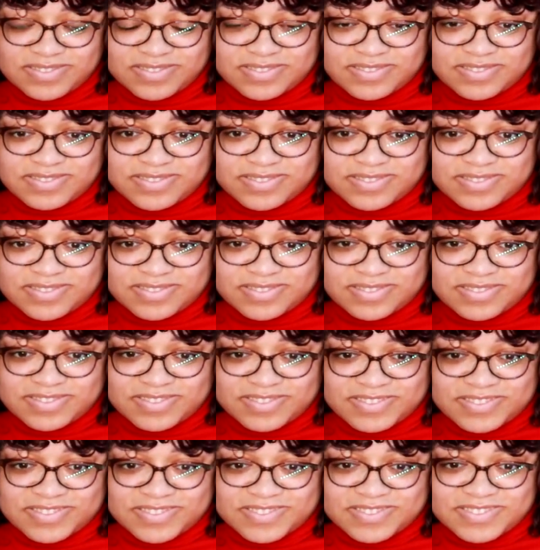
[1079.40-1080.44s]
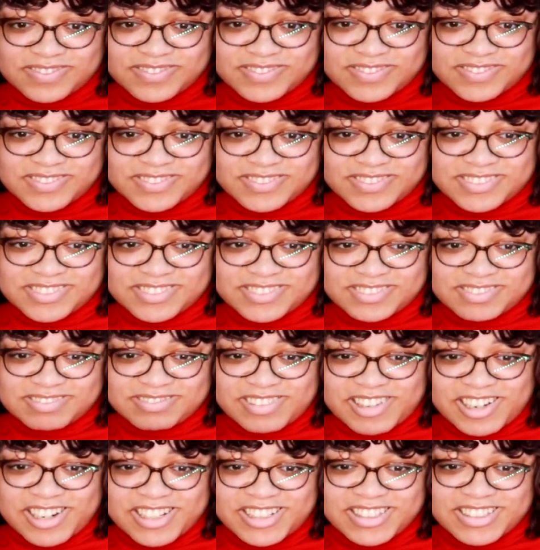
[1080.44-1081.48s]

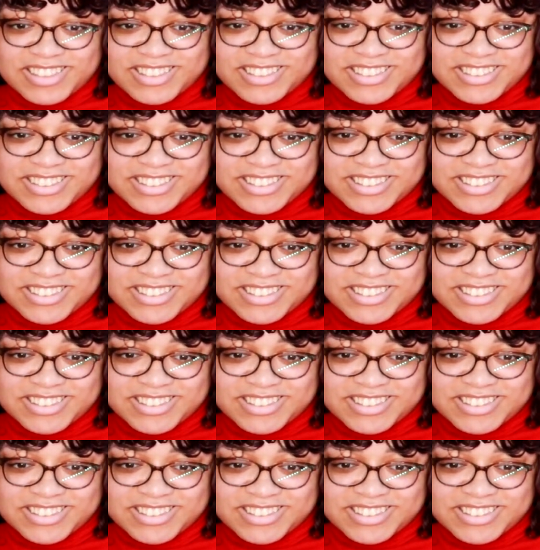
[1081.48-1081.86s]
The person shown says nothing.